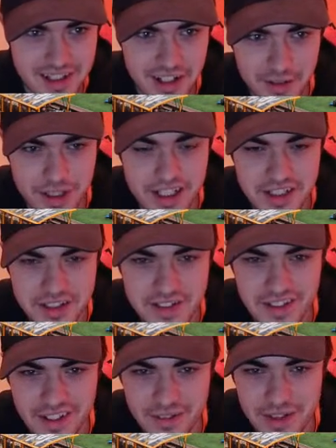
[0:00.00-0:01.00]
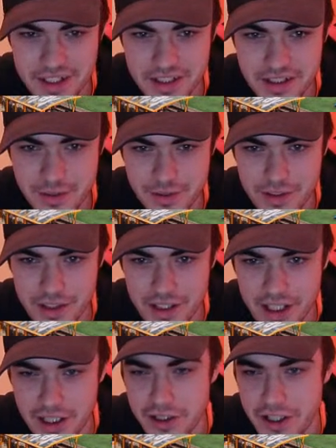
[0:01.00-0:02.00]
I reckon he'll do it.
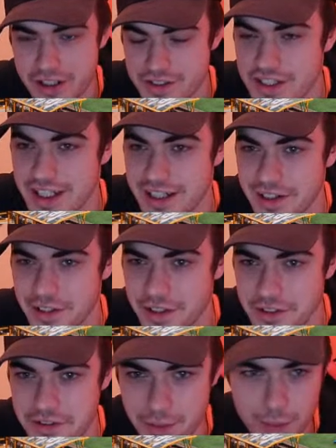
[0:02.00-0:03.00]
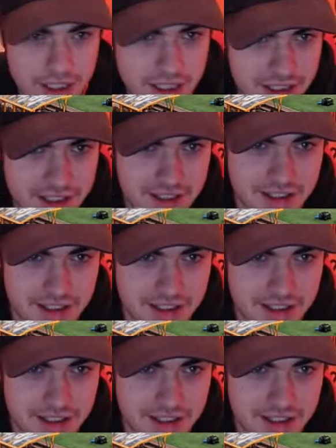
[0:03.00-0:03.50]
I know I said it last week.